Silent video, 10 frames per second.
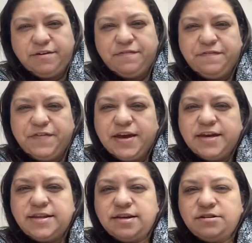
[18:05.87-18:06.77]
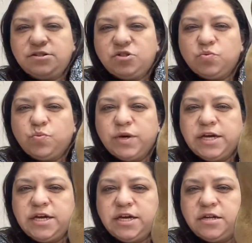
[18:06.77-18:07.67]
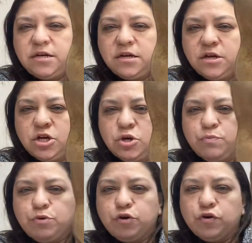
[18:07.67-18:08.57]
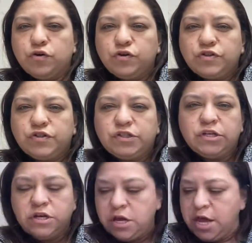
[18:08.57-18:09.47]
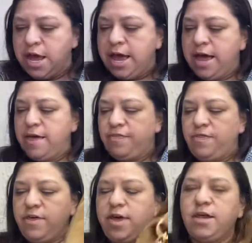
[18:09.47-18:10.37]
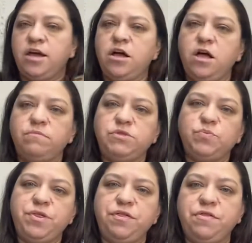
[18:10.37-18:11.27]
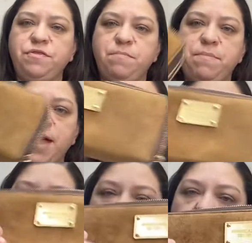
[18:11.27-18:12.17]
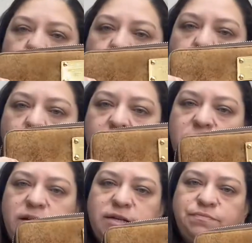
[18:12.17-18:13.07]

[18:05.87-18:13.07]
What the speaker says: faded suede purse, and then it comes with the matching wallet.